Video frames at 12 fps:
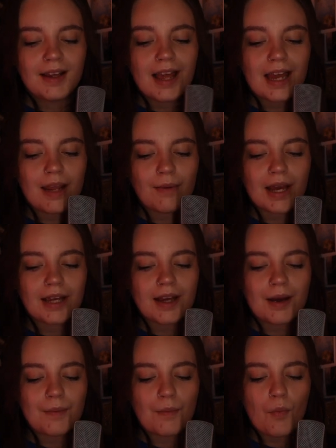Anyway,
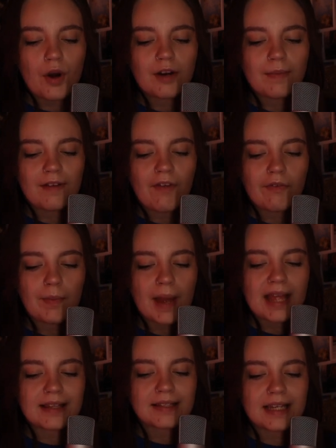one of my favorite pens